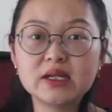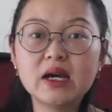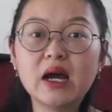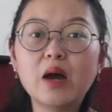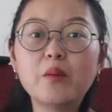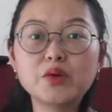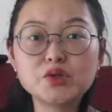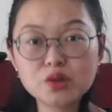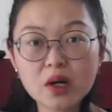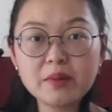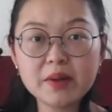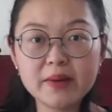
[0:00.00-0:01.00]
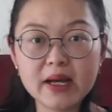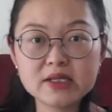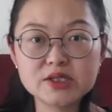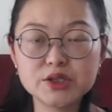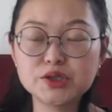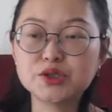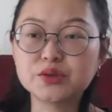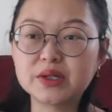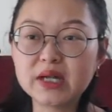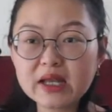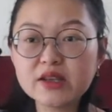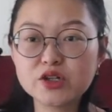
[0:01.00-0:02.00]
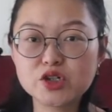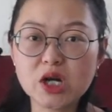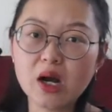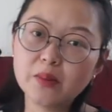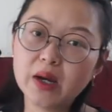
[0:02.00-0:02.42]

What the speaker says: I will try my best to get the job.